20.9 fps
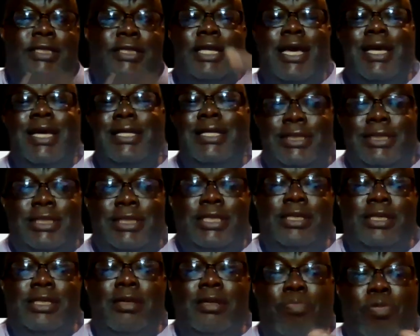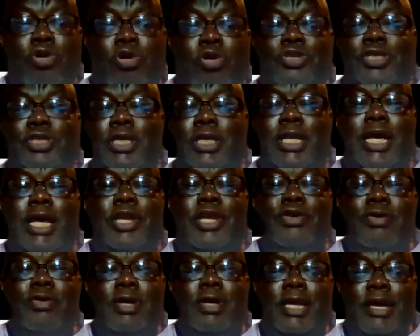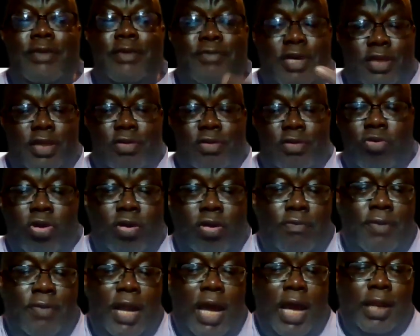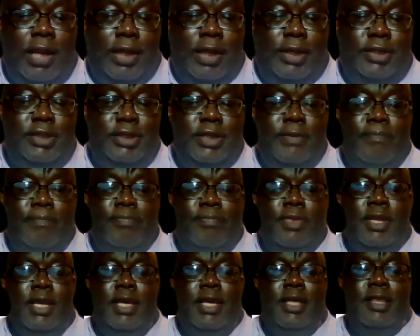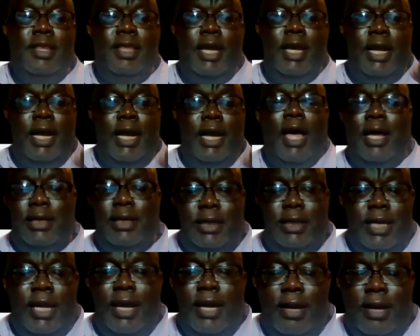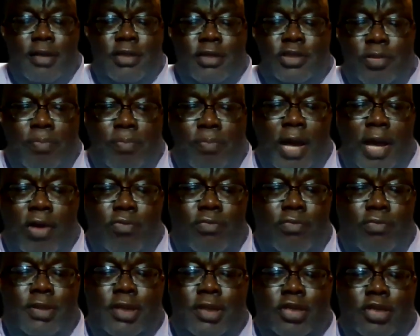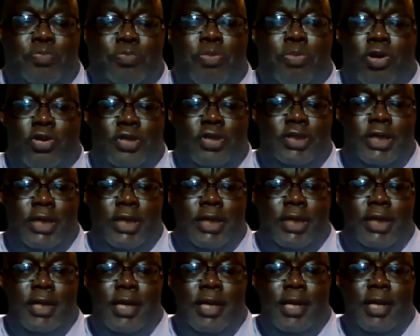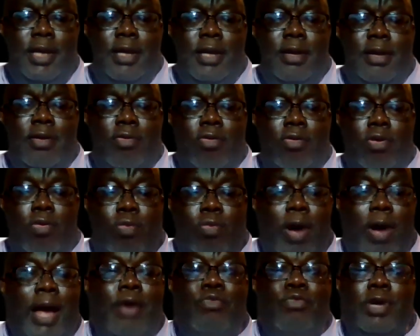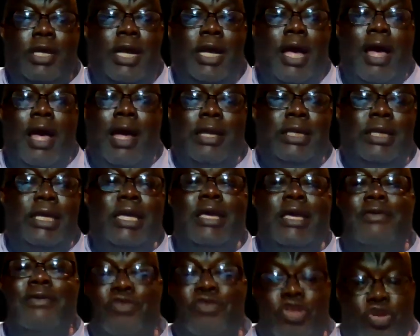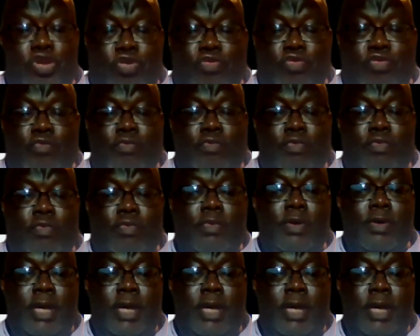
it says to the person that you're giving the word of knowledge that God cares about this person. Or why would God give you